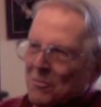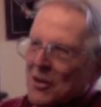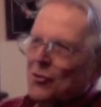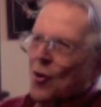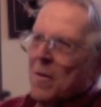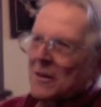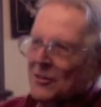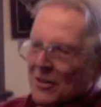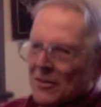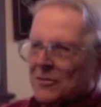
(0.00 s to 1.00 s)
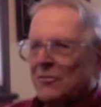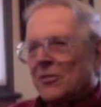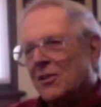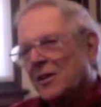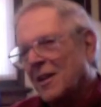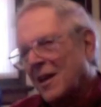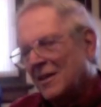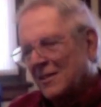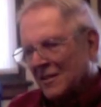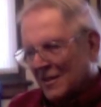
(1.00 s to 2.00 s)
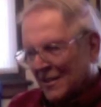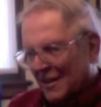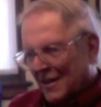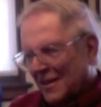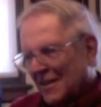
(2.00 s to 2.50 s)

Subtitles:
enjoy myself and fill the days. And